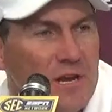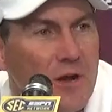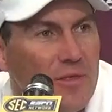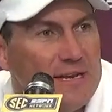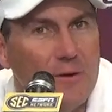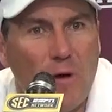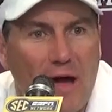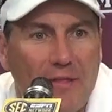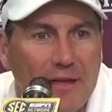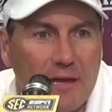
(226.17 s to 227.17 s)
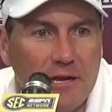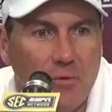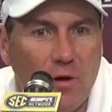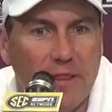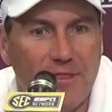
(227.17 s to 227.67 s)
You know, they did well. I think, you
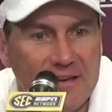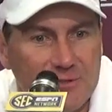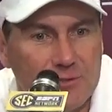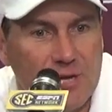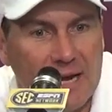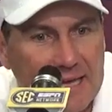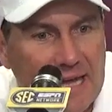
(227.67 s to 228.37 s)
know, one of the things we're trying